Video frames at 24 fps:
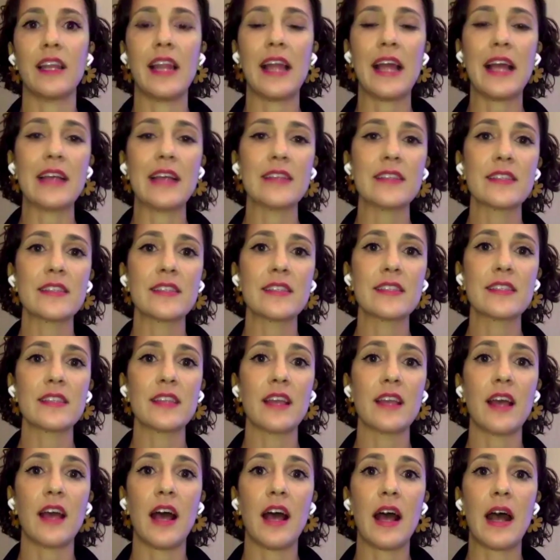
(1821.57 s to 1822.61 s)
less
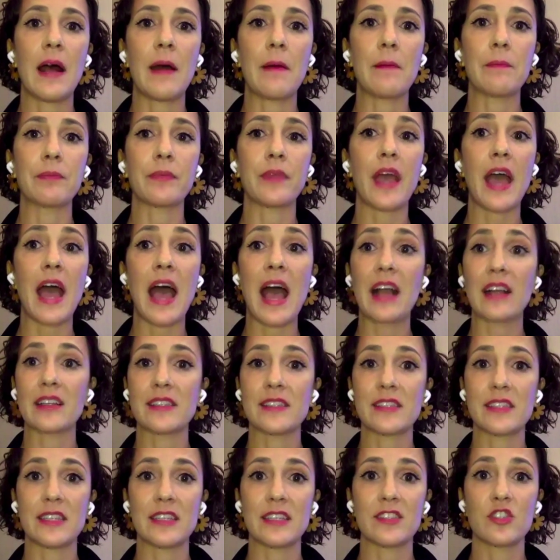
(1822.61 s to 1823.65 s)

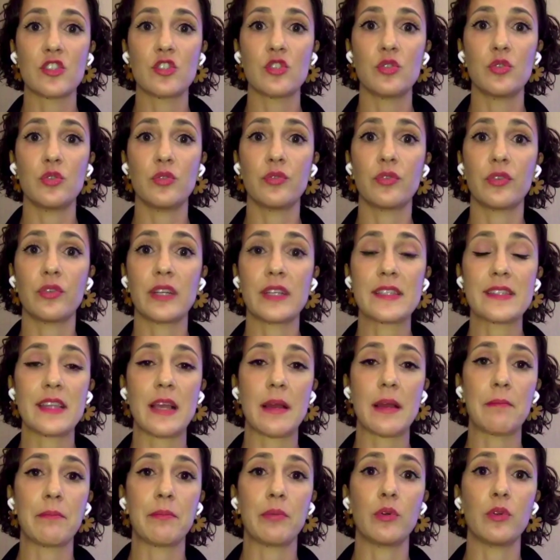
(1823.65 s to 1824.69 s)
access to, for
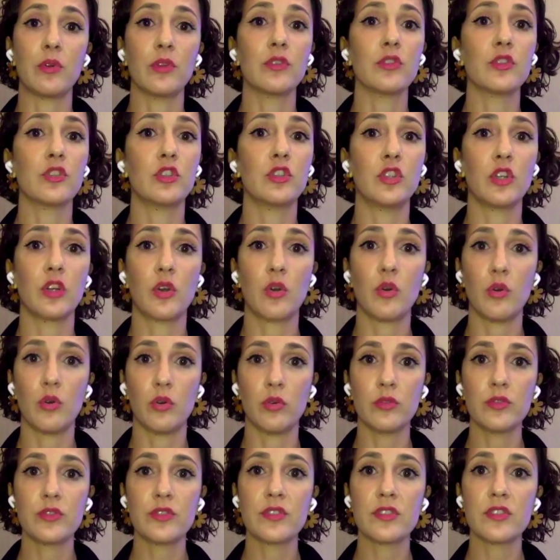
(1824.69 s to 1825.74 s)
example, the
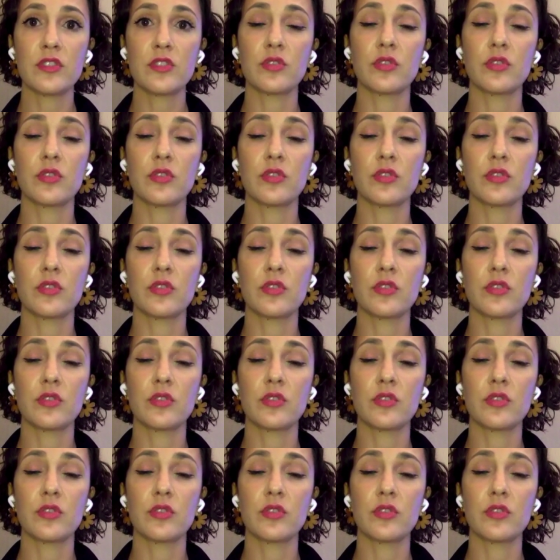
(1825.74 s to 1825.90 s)
coast,